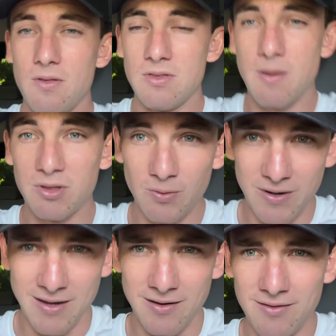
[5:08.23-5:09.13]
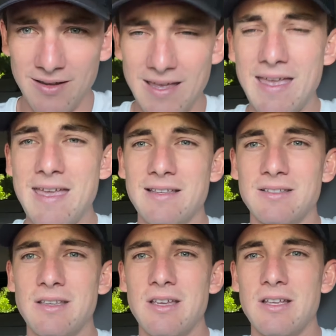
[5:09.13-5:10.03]
Number 3
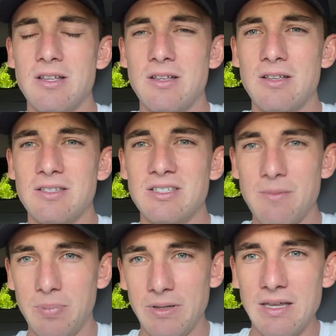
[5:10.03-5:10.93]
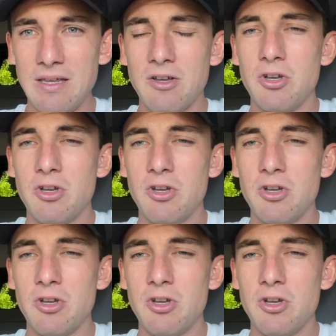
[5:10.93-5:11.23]
is simply